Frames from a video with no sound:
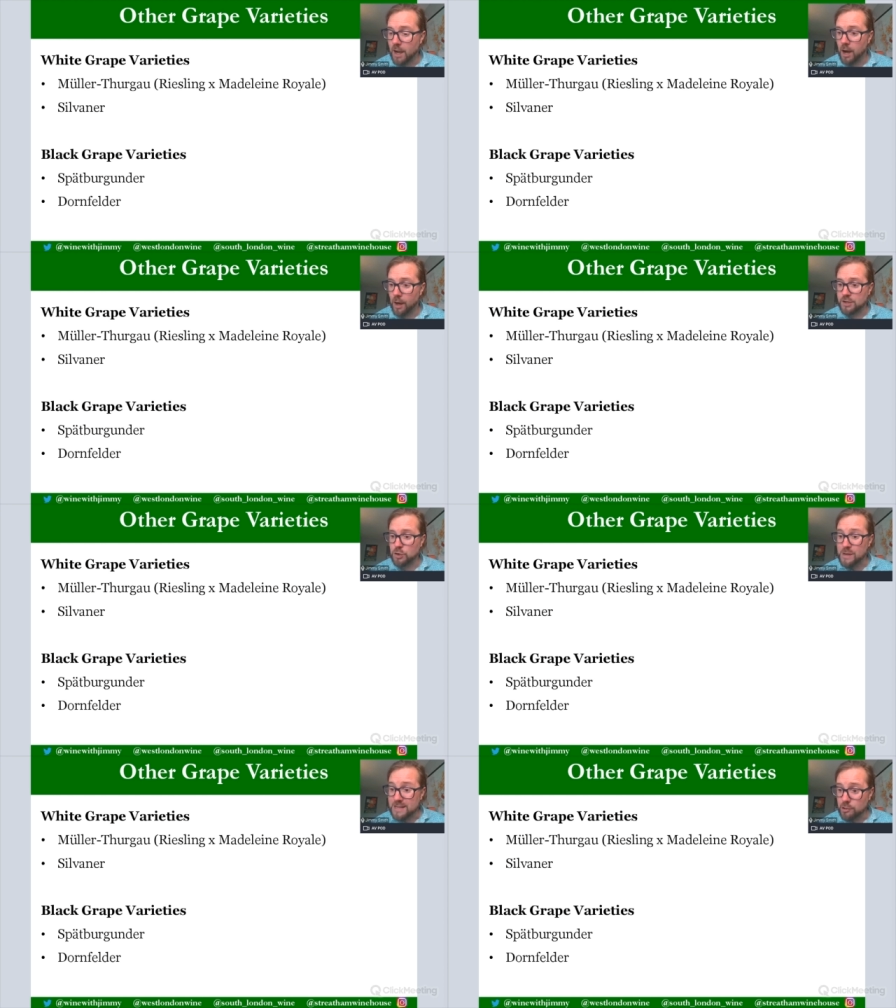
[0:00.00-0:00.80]
are the
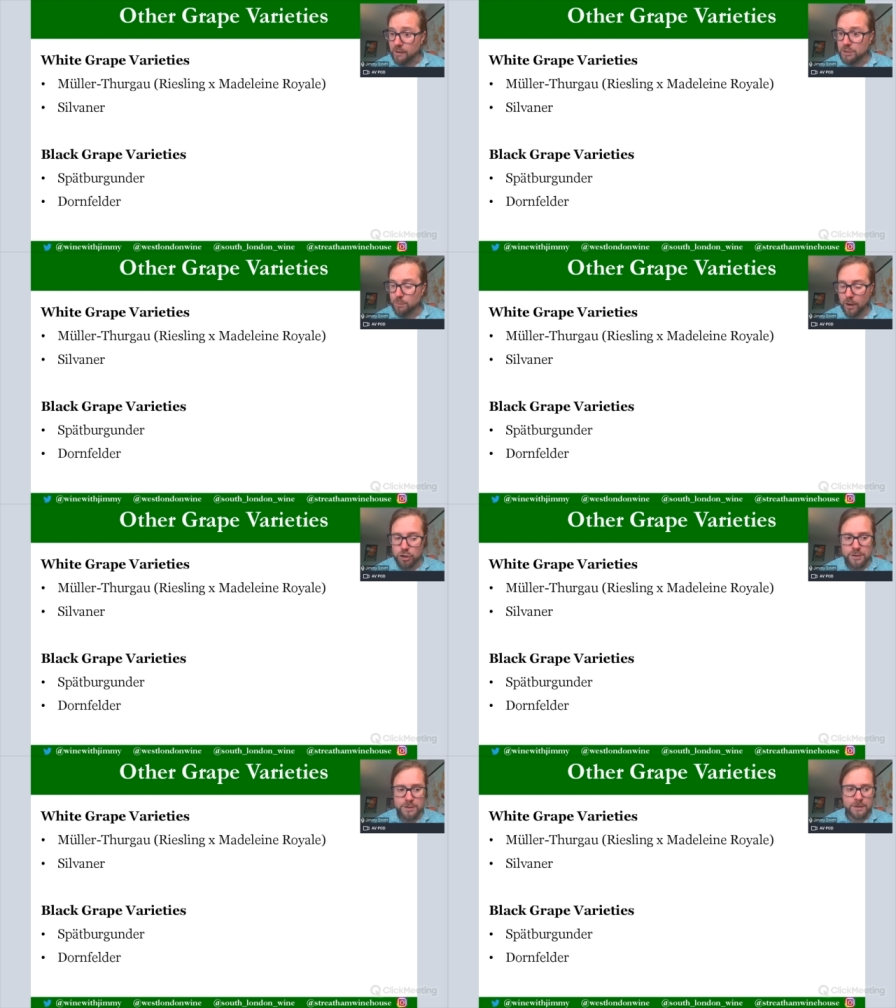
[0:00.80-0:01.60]
sweeter
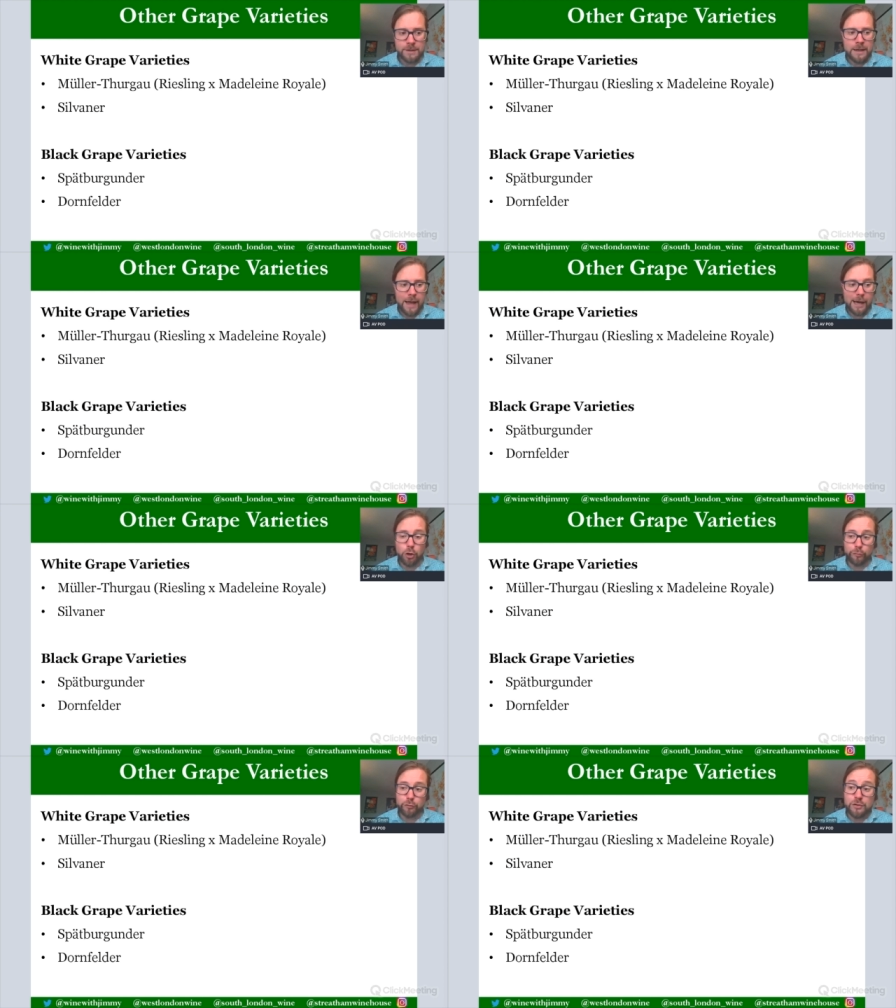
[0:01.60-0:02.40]
expressions and
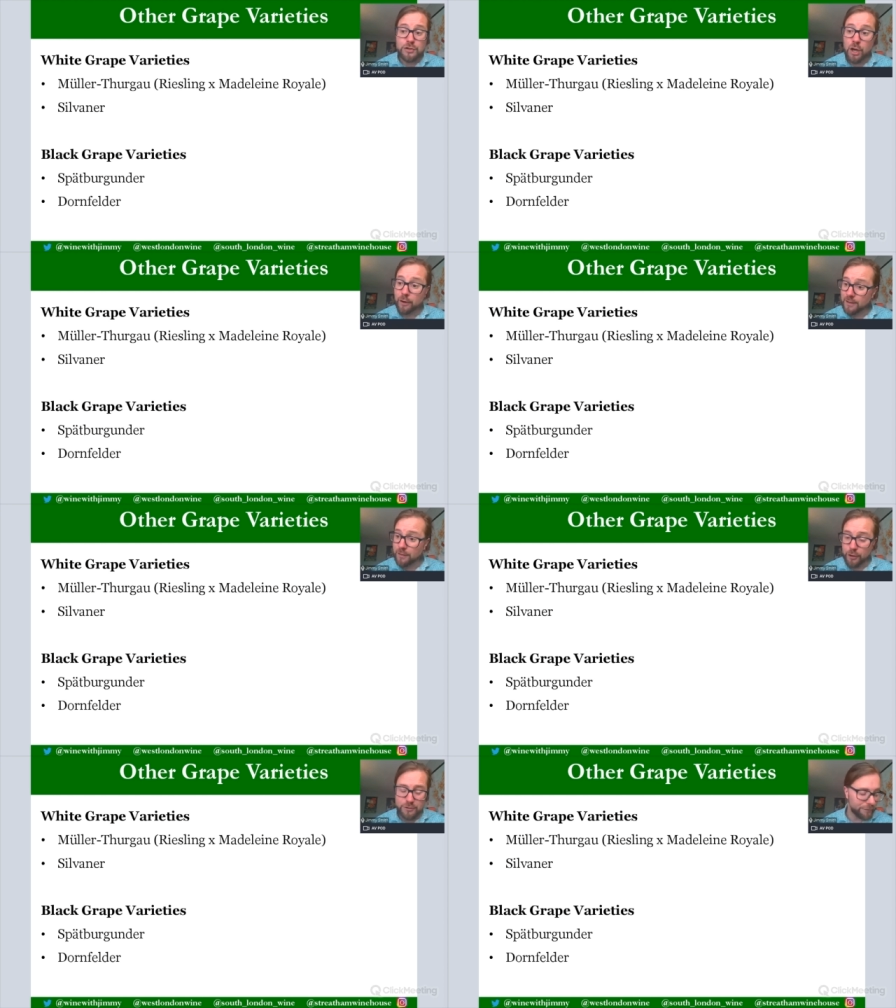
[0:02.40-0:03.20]
often served in
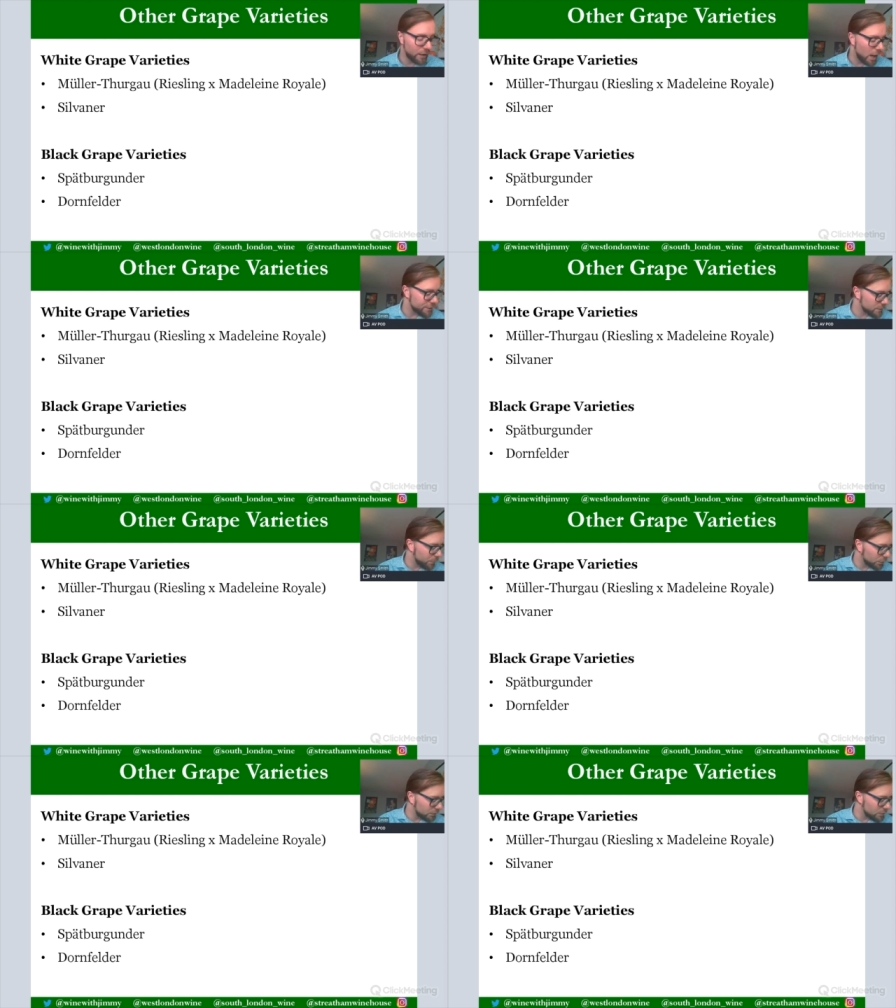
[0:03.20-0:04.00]
those flask
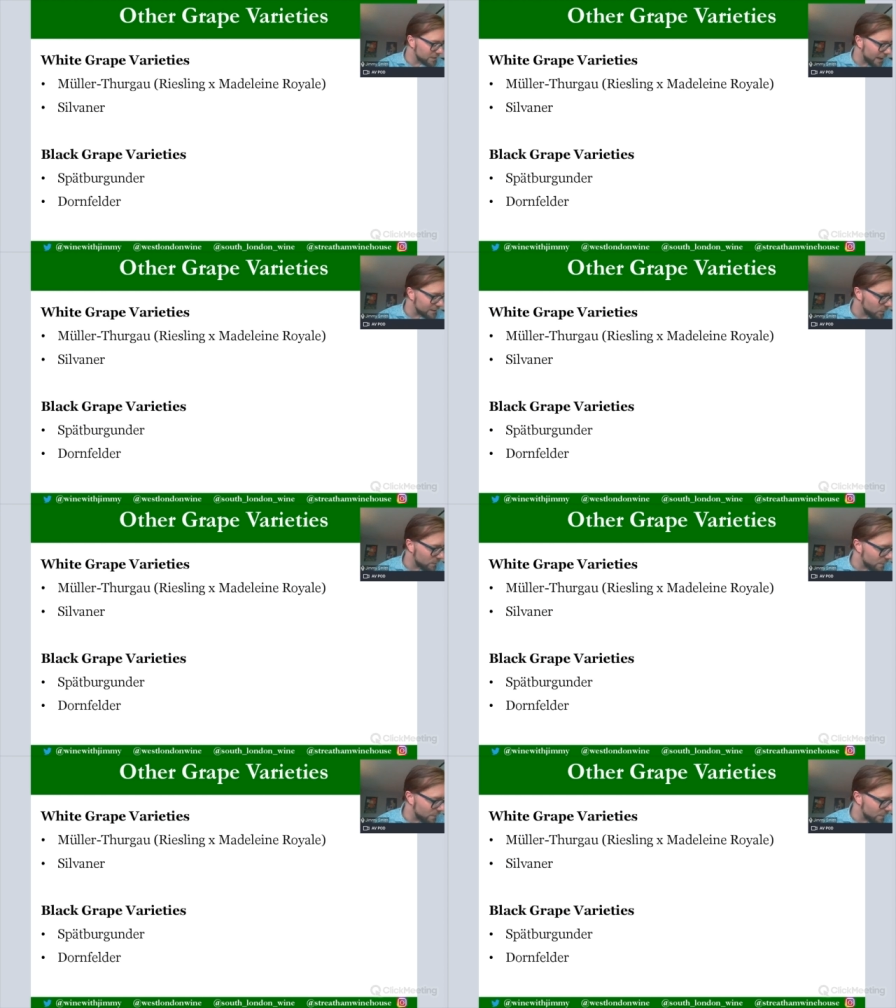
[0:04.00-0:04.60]
bottles, as we